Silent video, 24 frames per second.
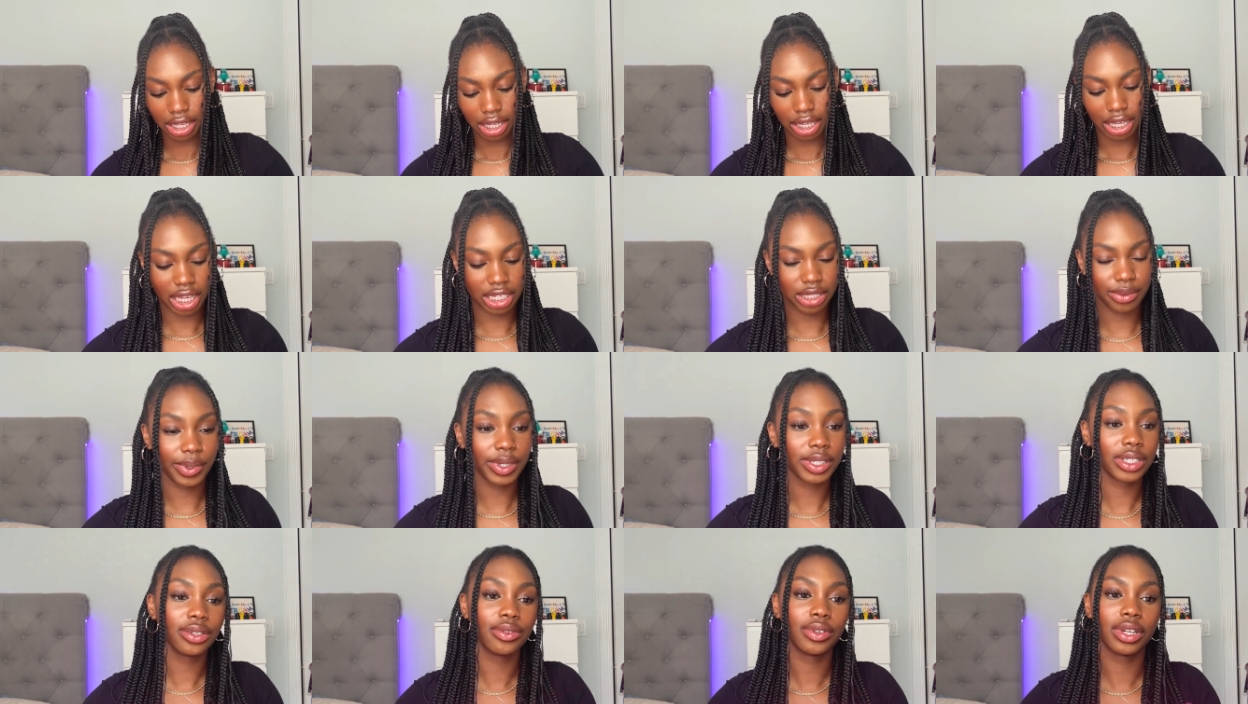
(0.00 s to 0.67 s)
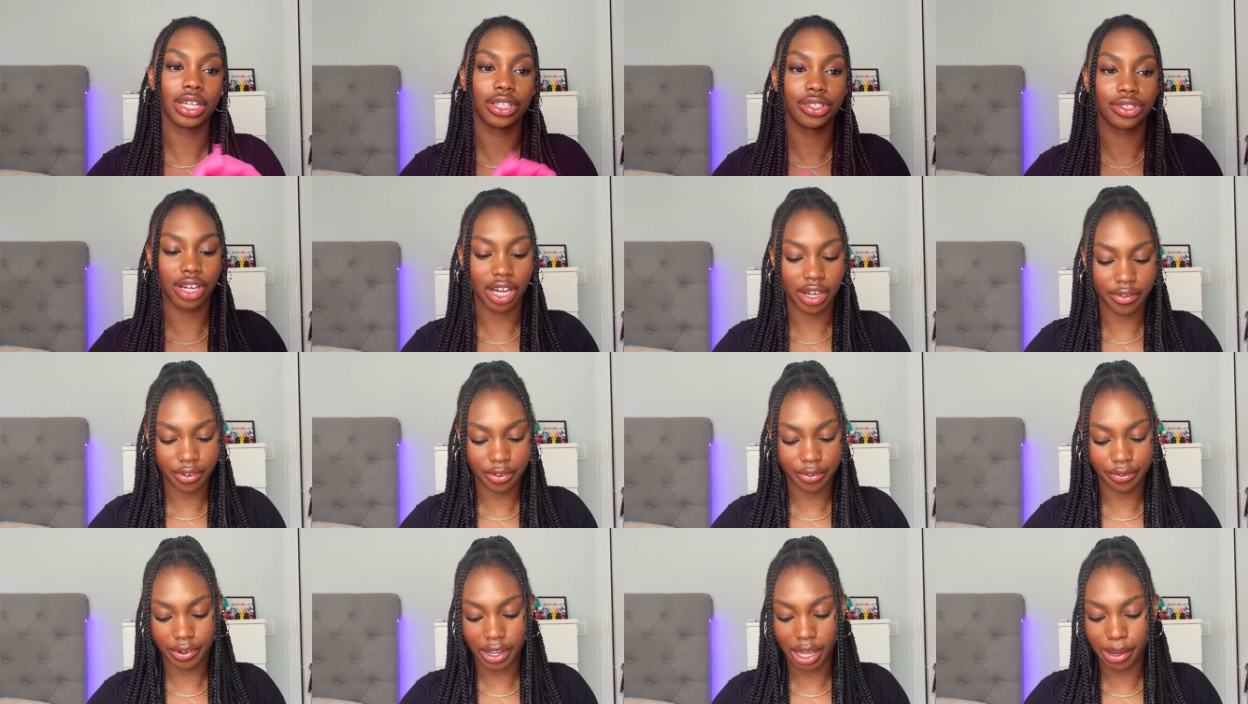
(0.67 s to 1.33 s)
especially when I travel,
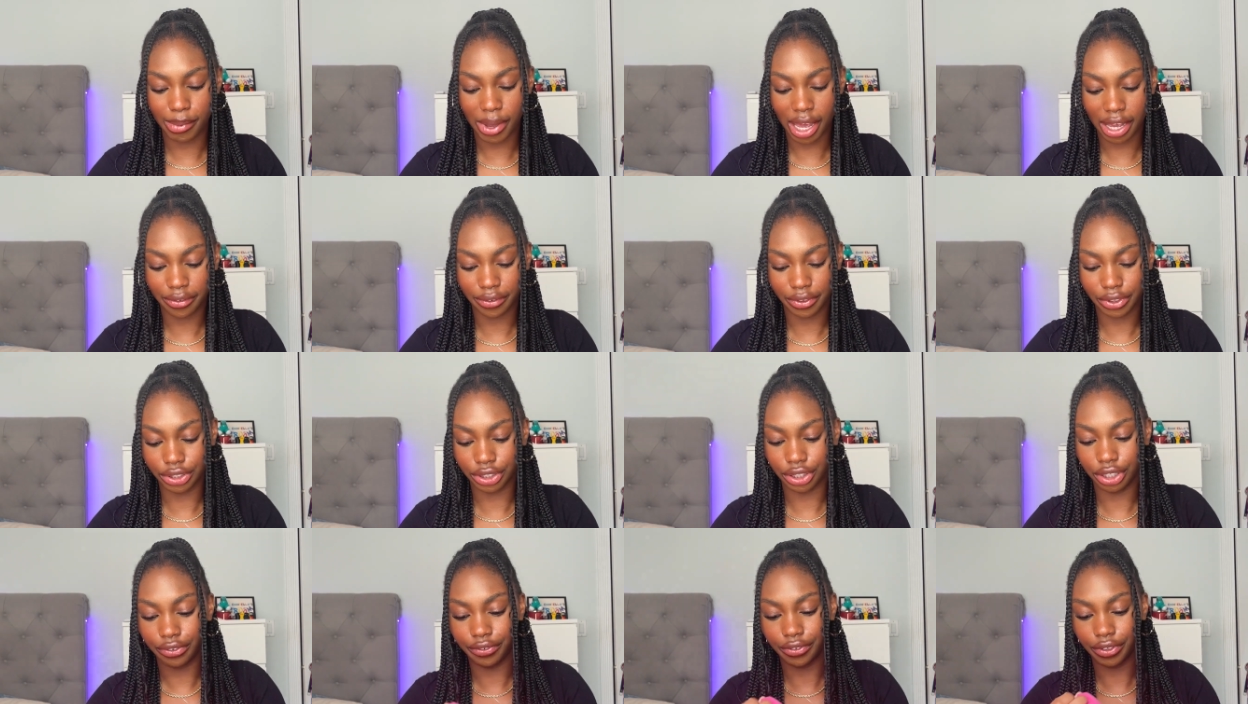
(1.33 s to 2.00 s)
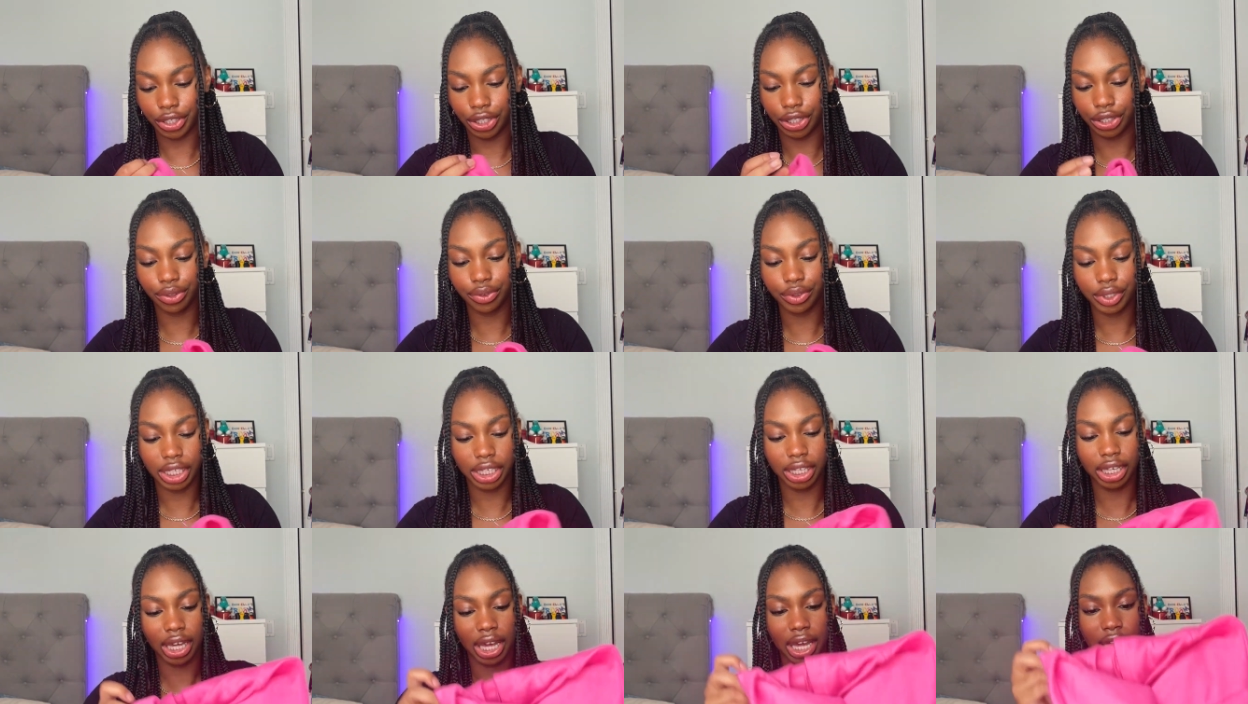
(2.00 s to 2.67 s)
fly back for for
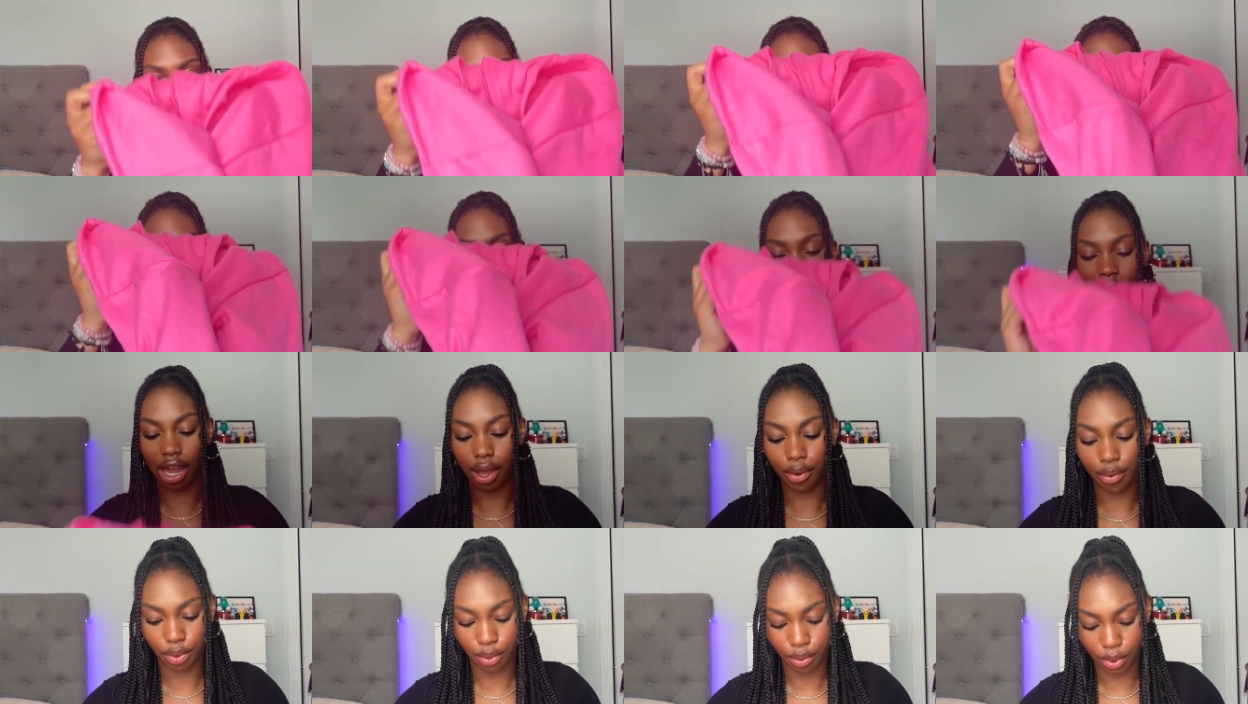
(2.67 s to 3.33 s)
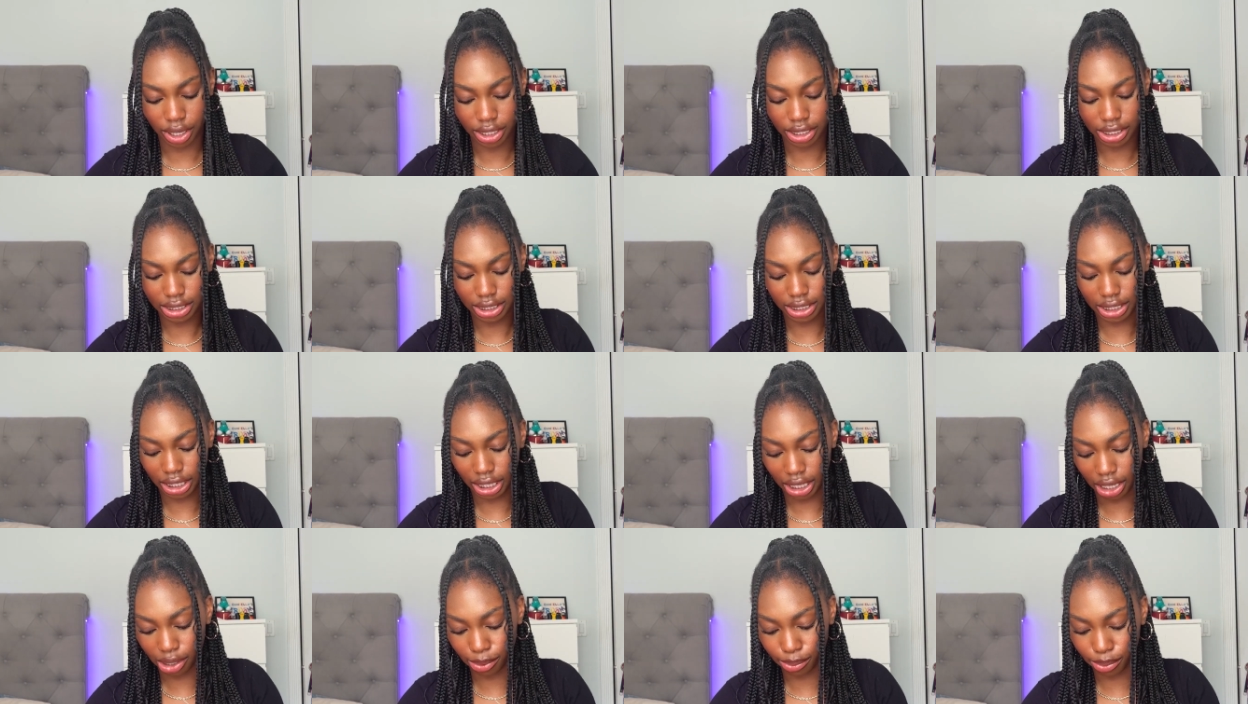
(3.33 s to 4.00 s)
uni. I can't. I will wear this in
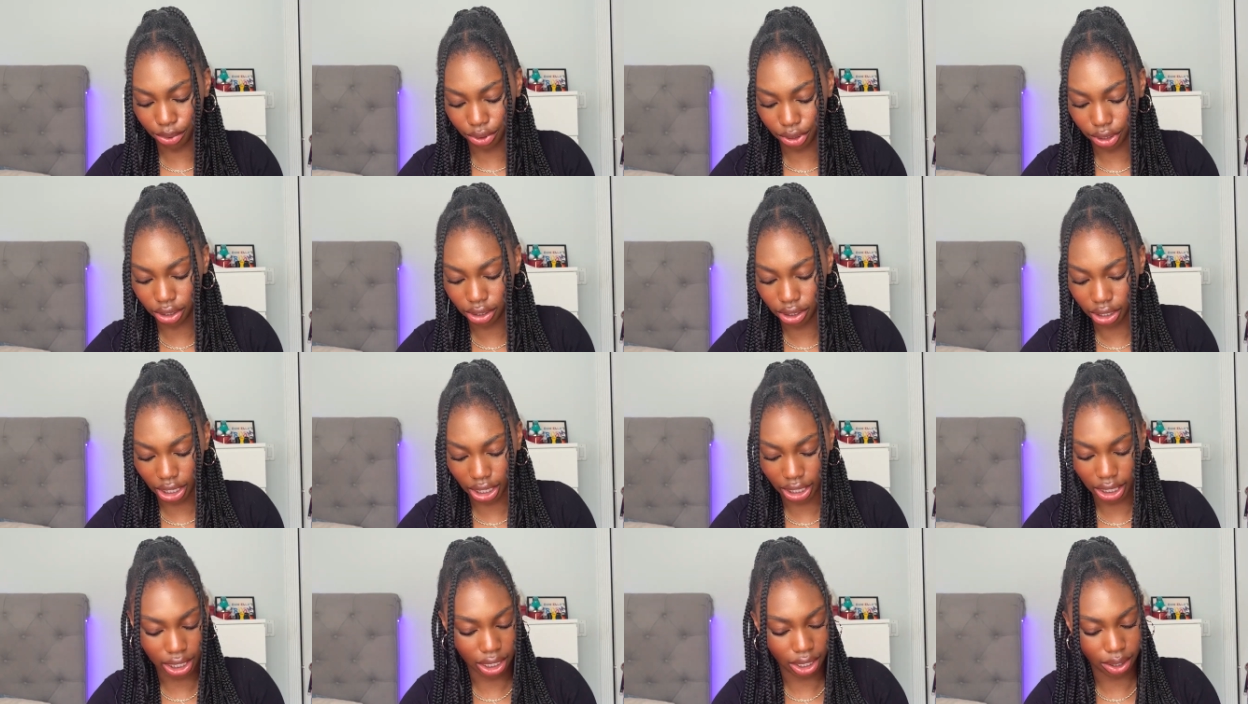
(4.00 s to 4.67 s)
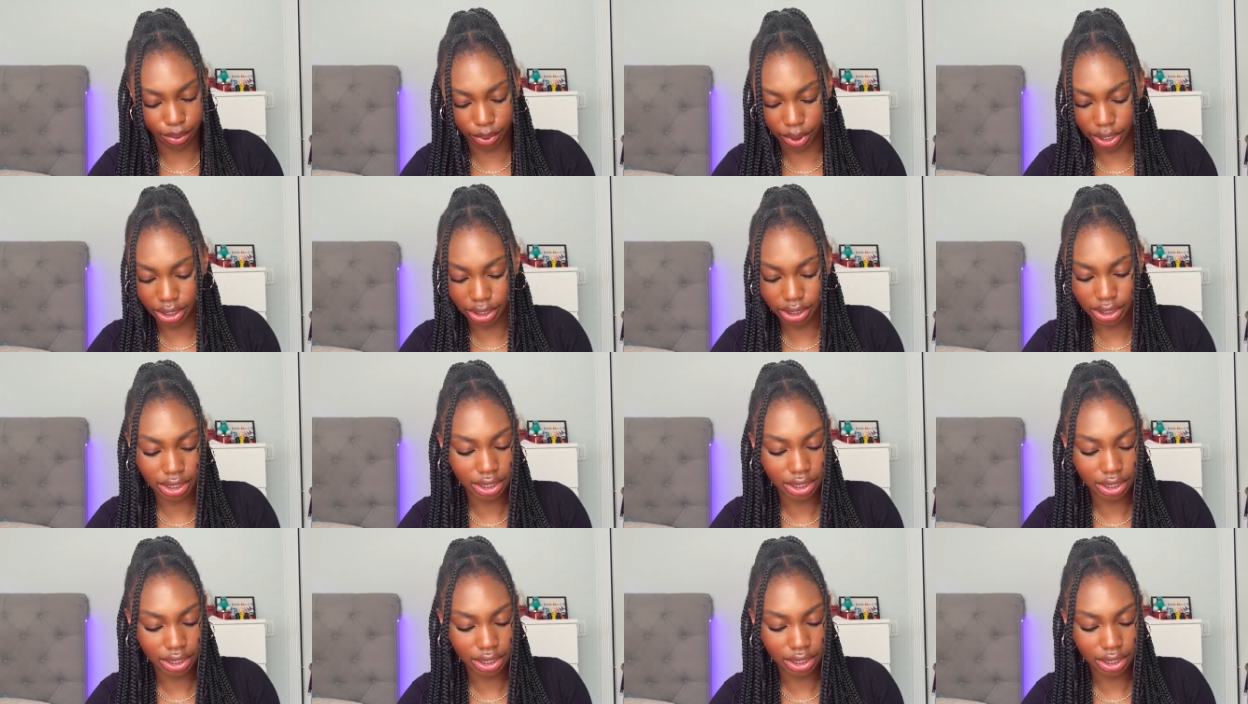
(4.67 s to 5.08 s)
the airport. I can't wait.